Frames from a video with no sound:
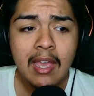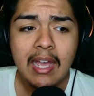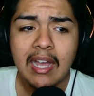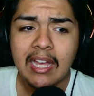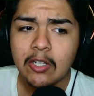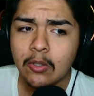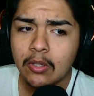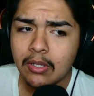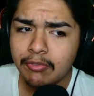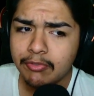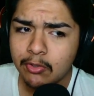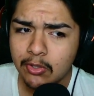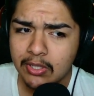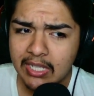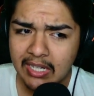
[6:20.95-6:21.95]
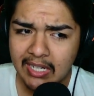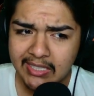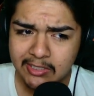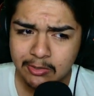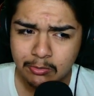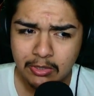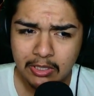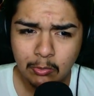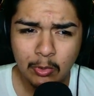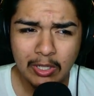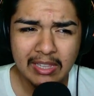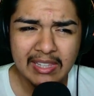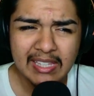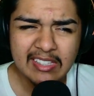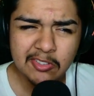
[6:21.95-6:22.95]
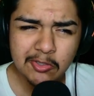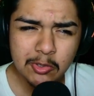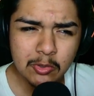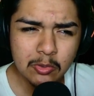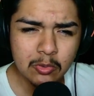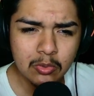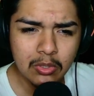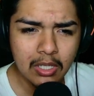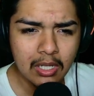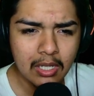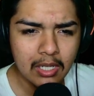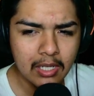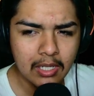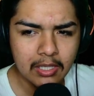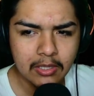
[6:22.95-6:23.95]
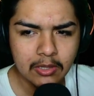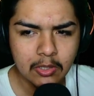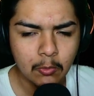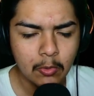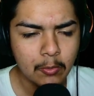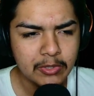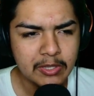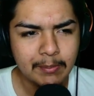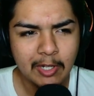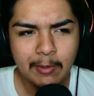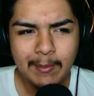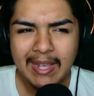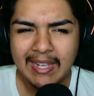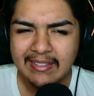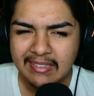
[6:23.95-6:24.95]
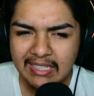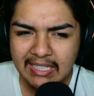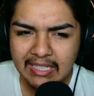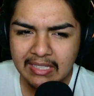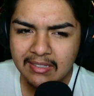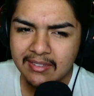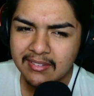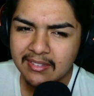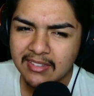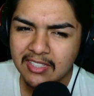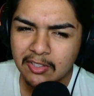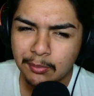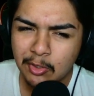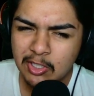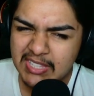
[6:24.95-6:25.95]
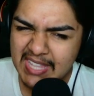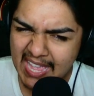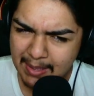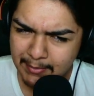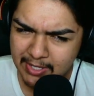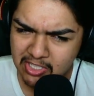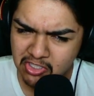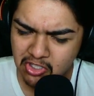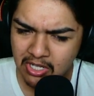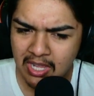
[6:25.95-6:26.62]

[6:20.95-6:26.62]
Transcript: I know a few of y'all like to run one of these two, the one with the bigger magazine, since it does more damage,